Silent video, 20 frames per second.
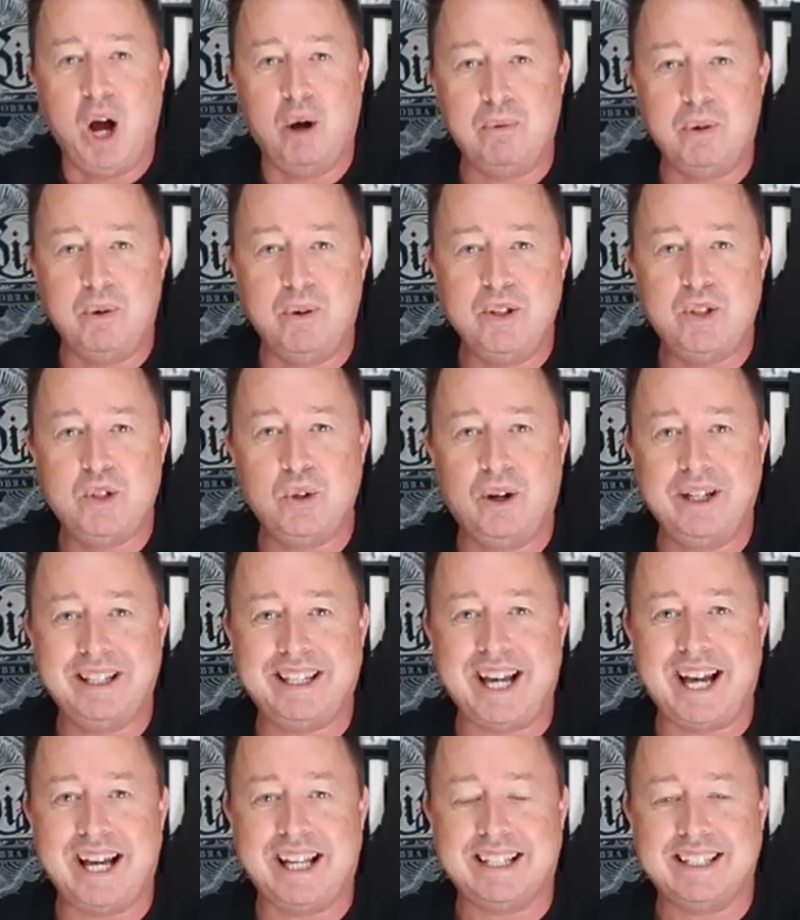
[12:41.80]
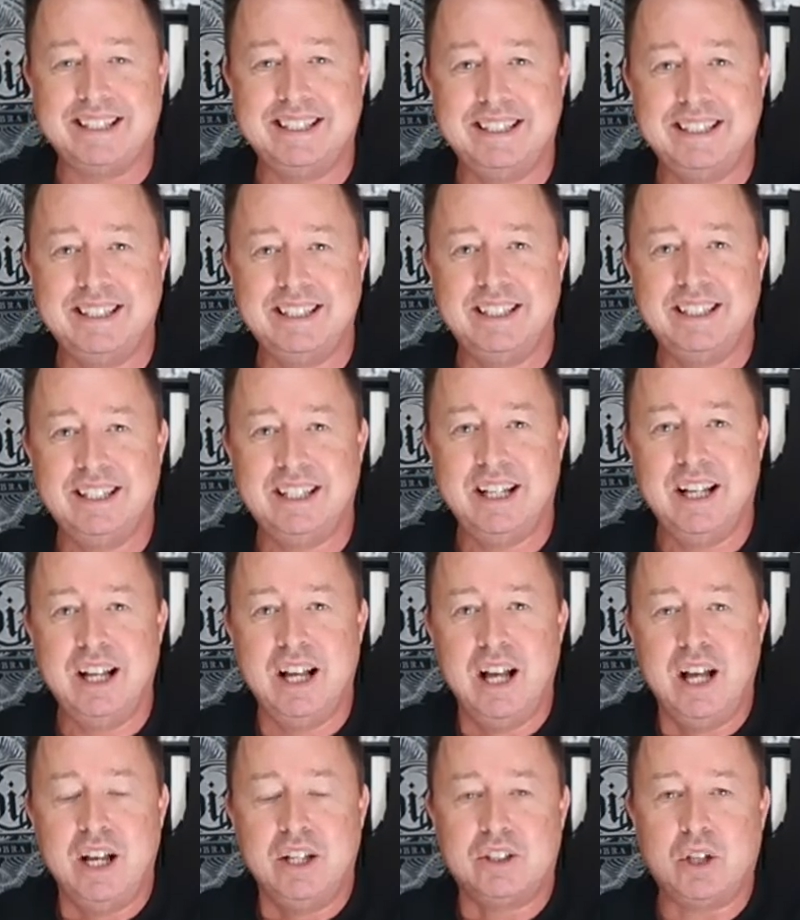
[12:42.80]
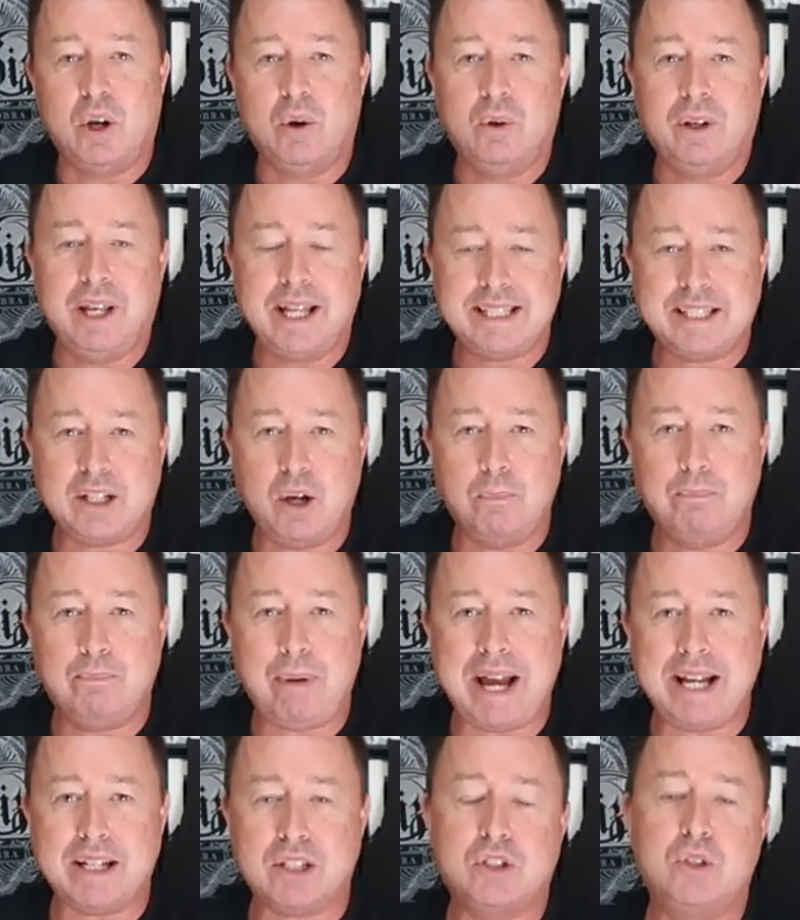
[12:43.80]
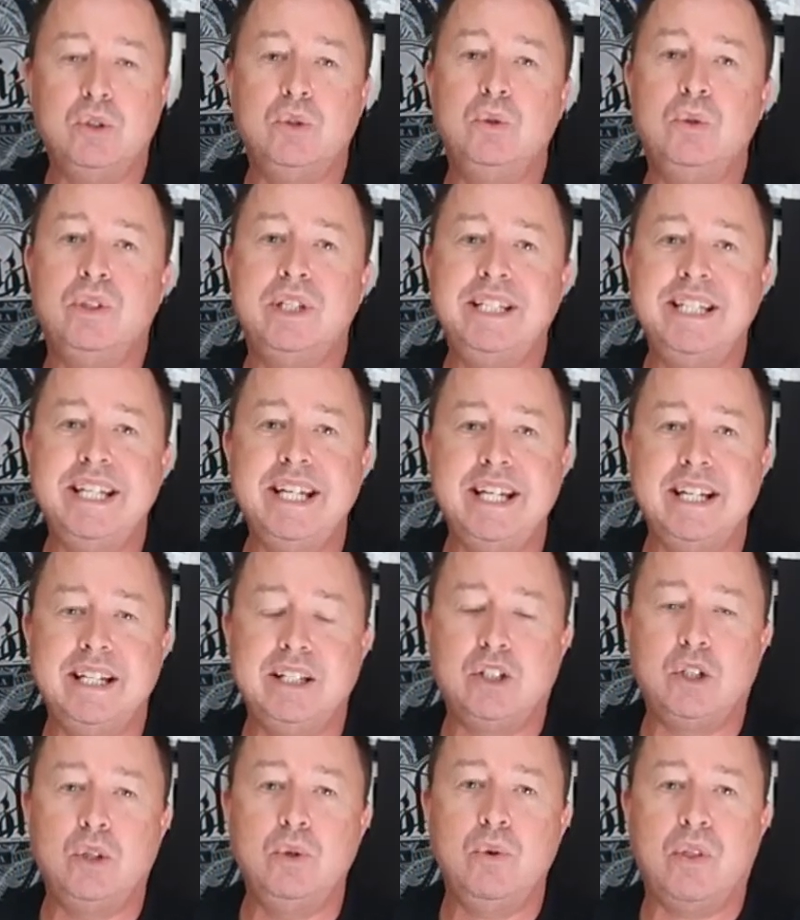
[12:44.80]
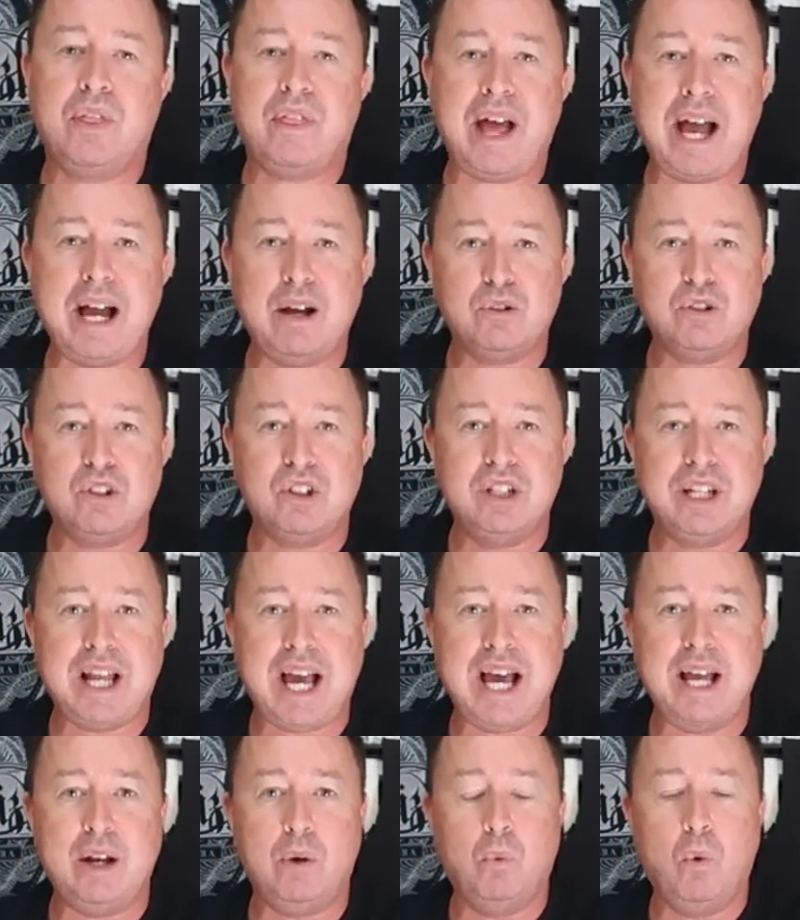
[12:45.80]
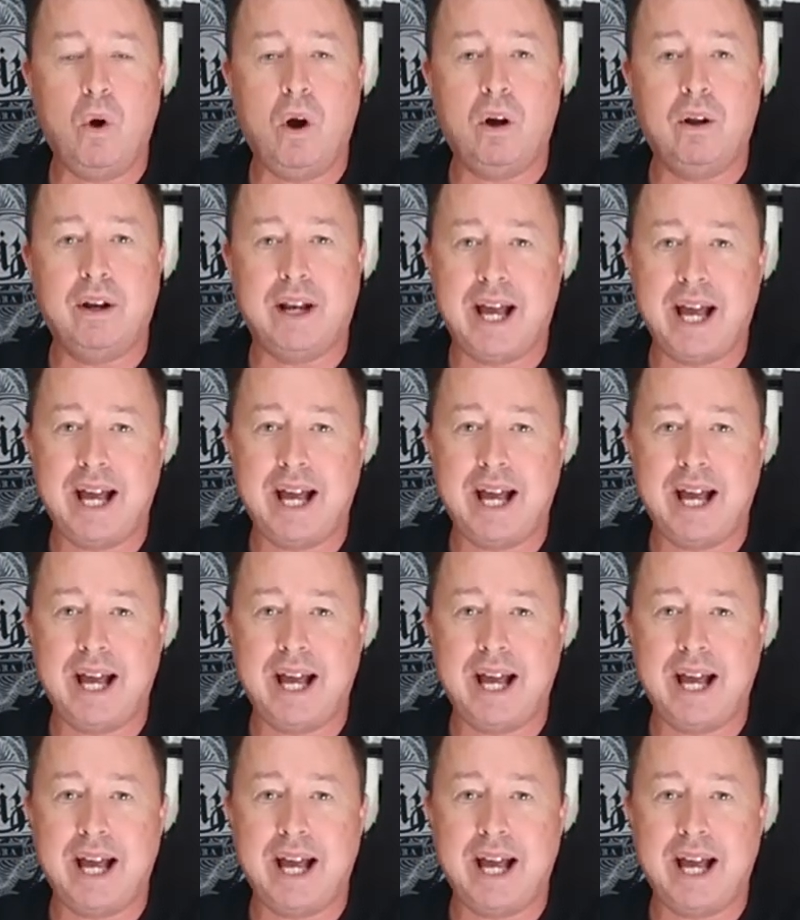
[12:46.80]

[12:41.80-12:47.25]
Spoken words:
Hope you enjoyed that. So let's go back to the year 2001,